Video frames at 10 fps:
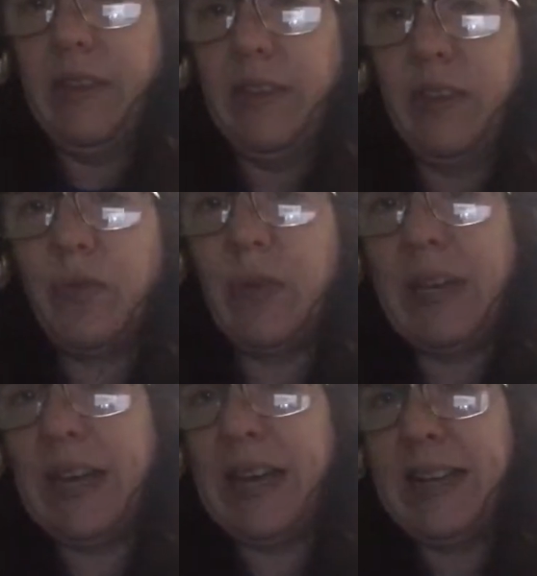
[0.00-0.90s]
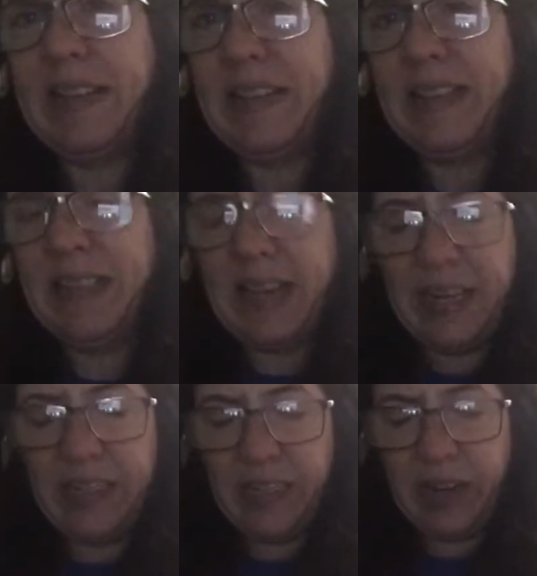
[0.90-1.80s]
this one I did
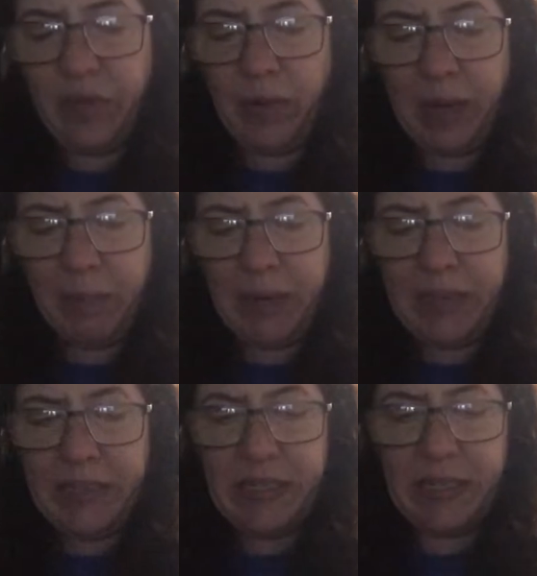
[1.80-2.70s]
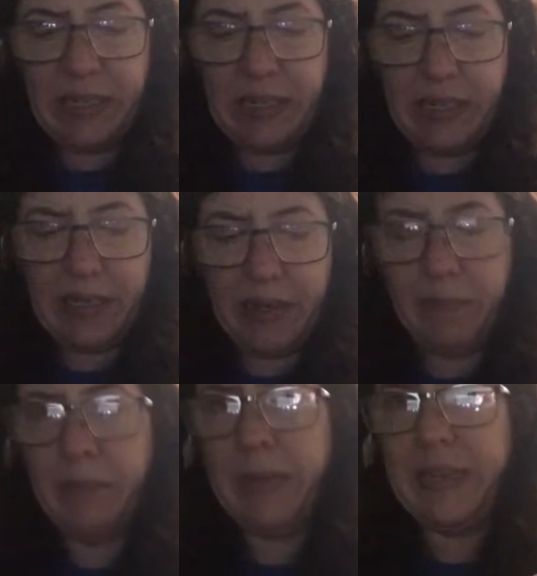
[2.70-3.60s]
not unwrap yet,
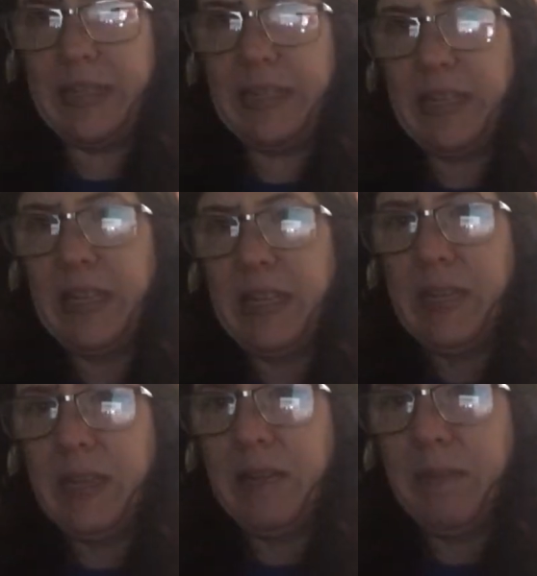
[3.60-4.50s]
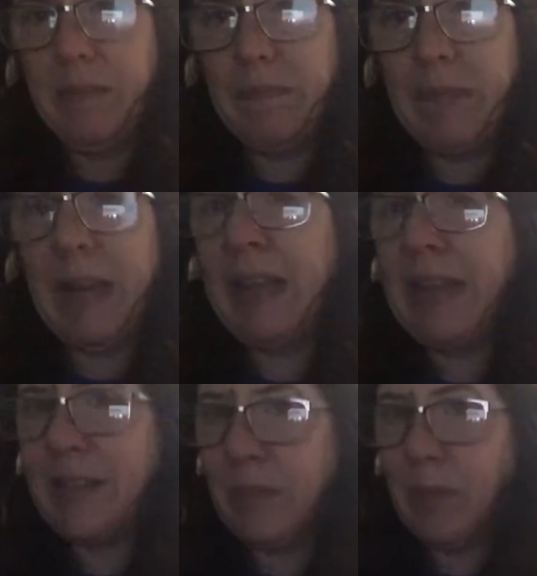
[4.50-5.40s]
but I
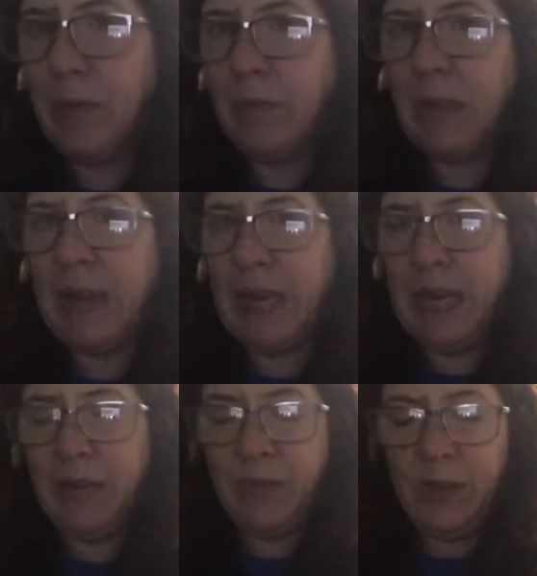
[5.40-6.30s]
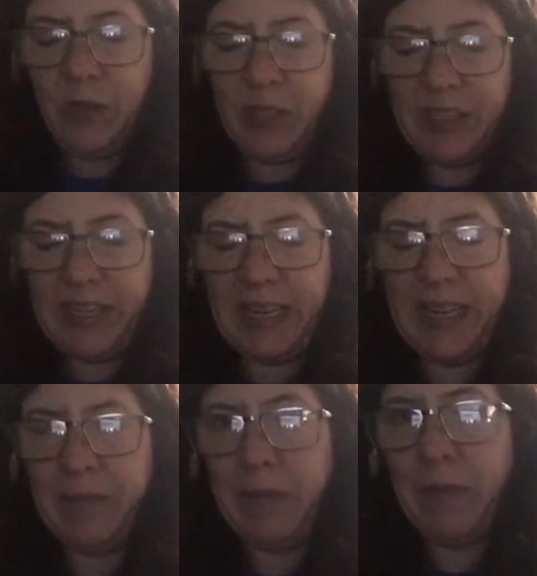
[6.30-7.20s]
like to put my infusion set
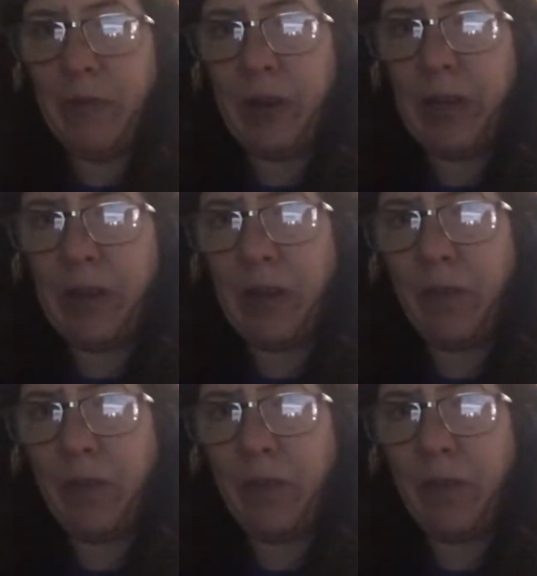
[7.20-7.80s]
in before I go